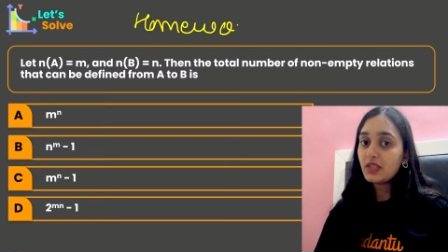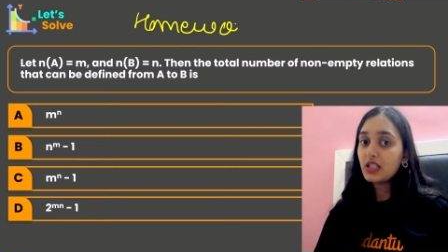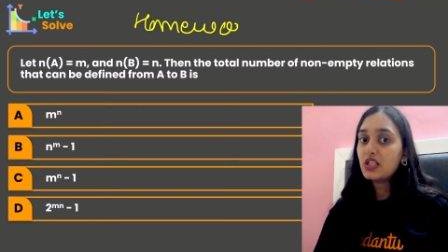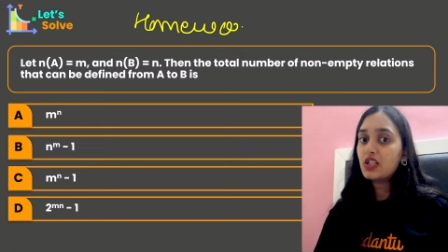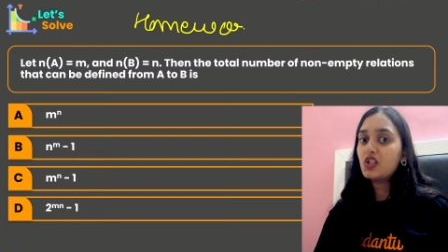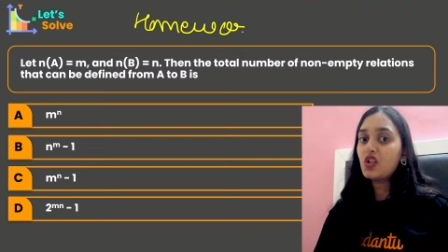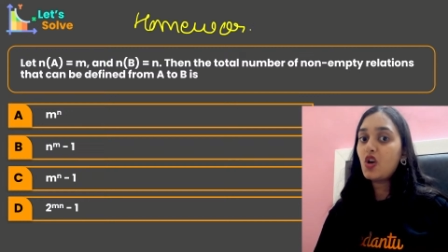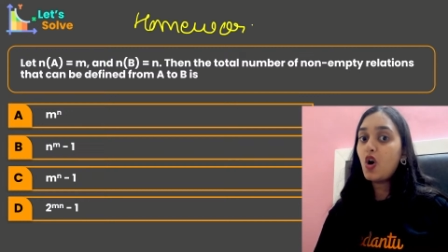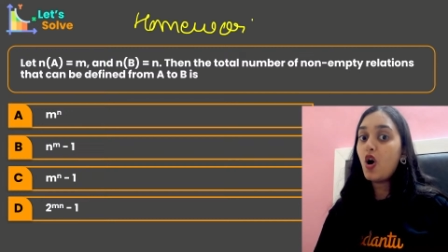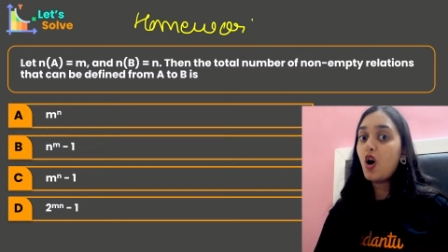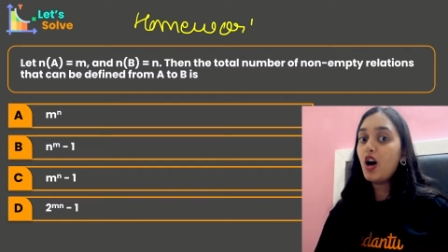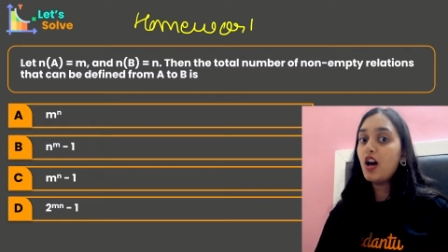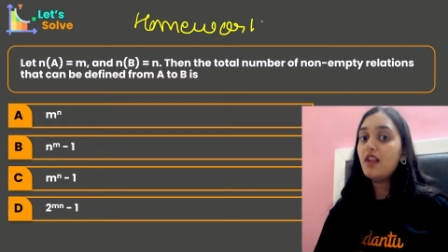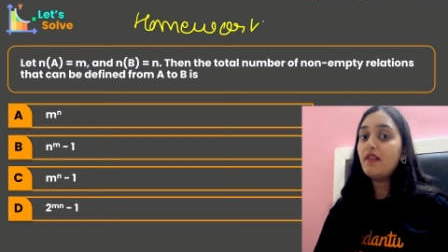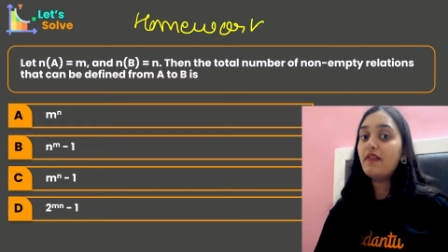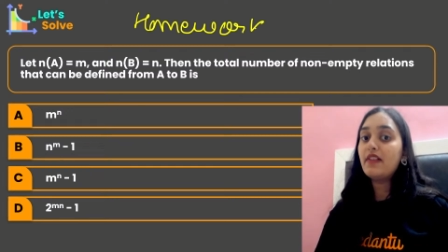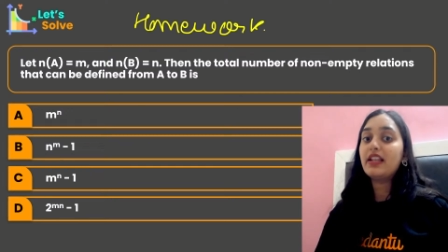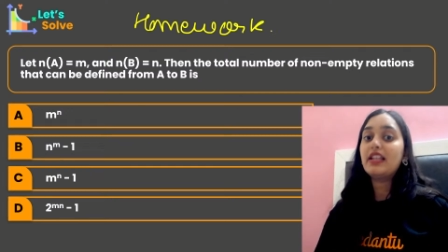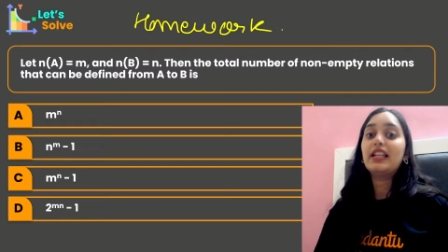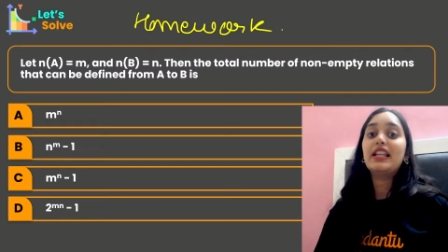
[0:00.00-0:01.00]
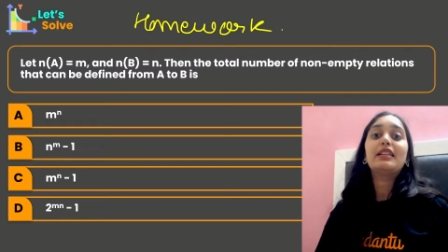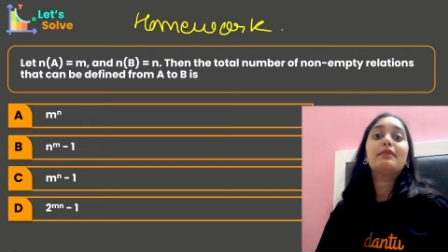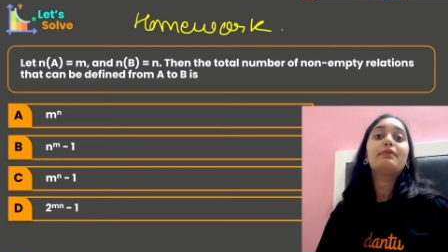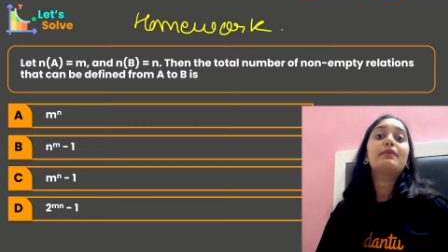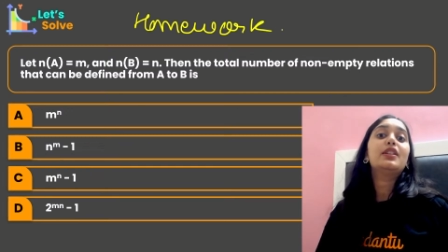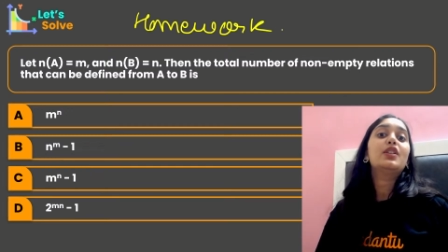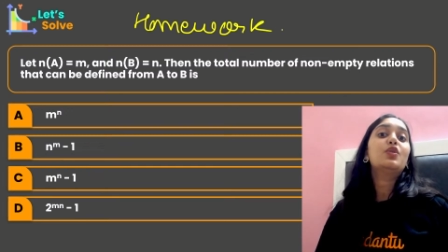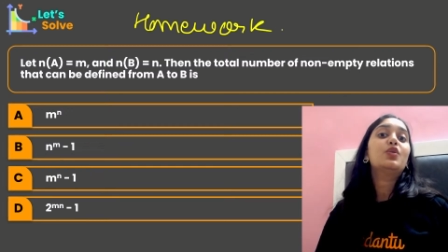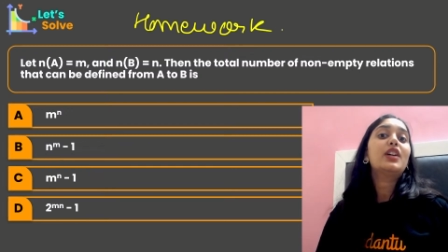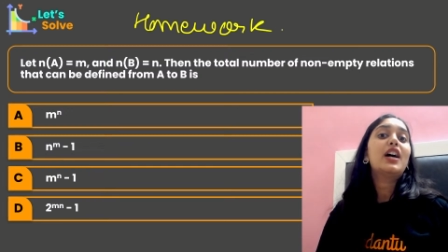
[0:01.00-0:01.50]
Solve and let me
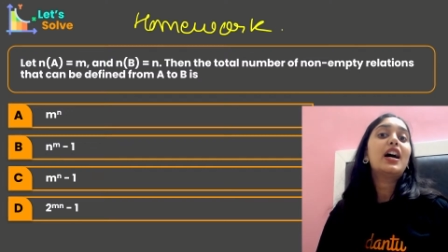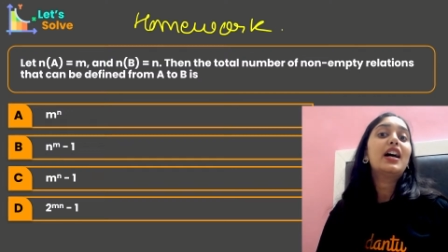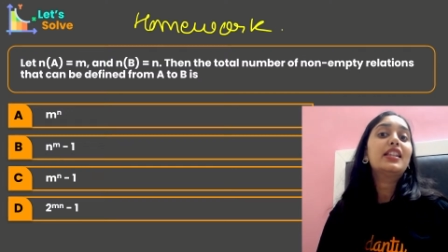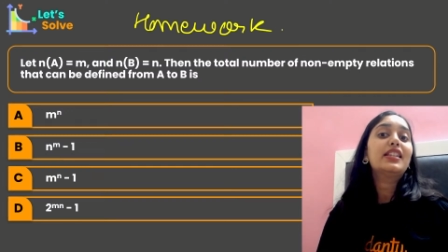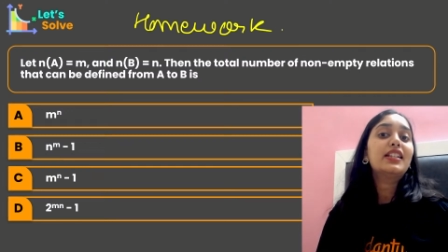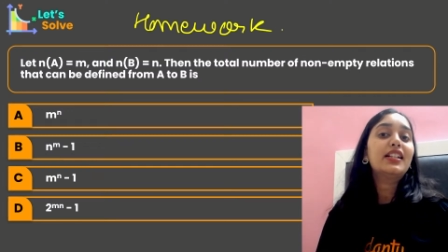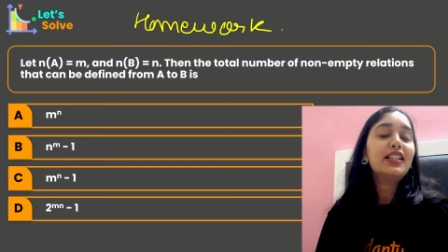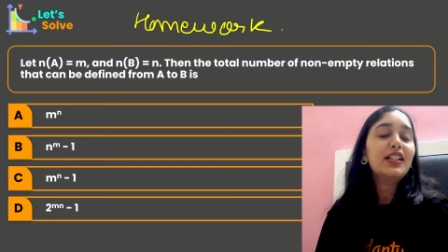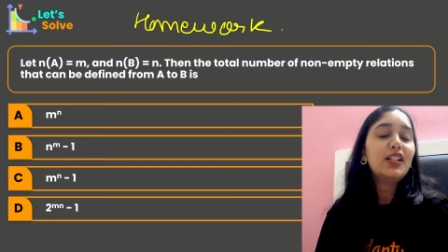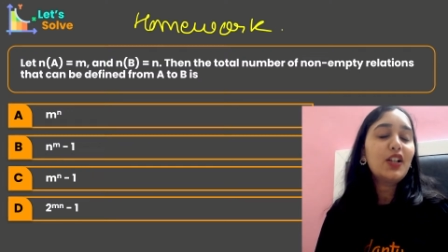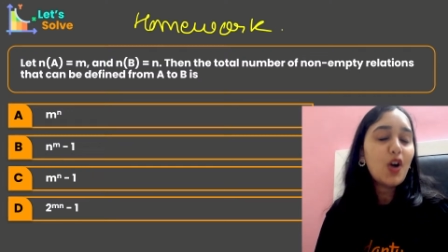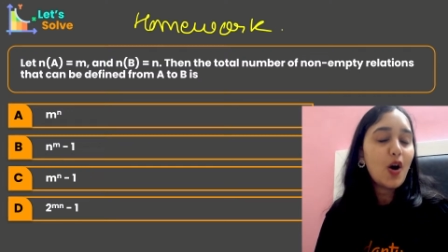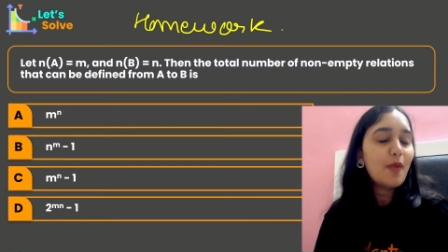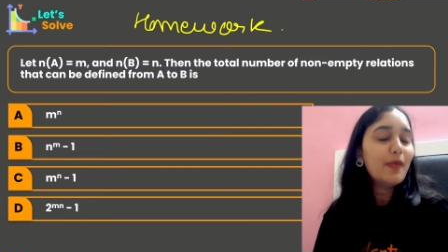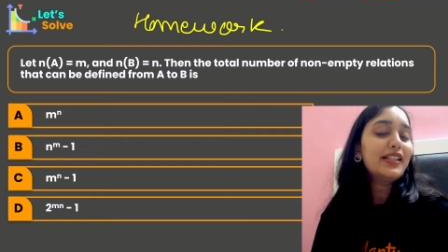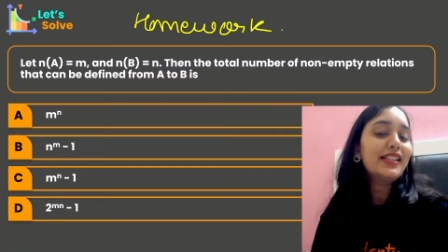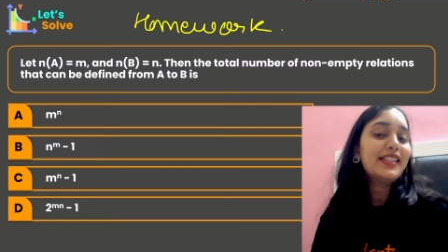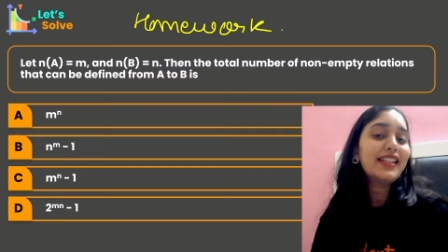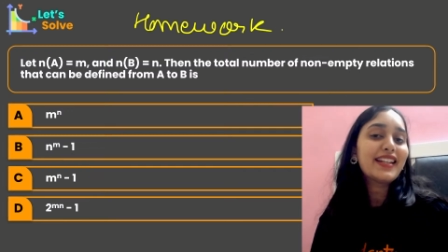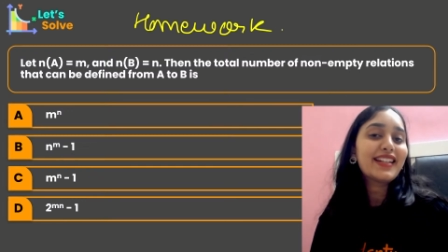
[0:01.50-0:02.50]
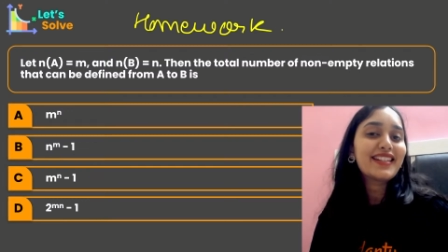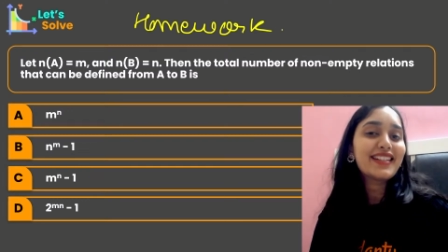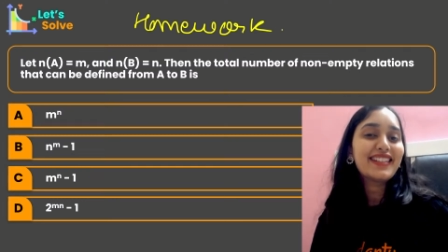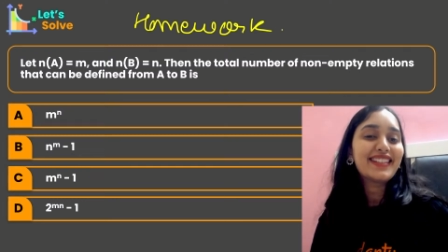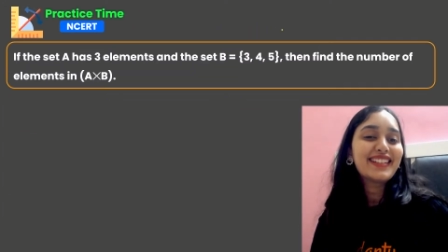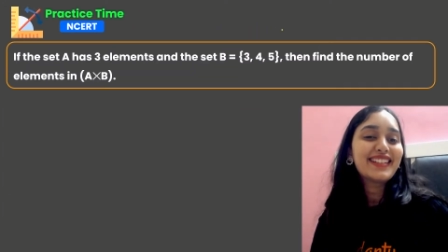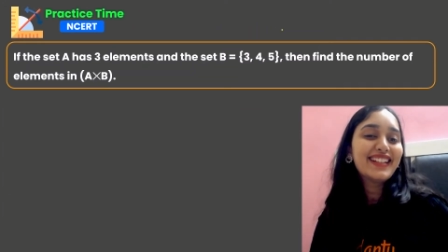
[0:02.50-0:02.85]
know the answer in the comment section.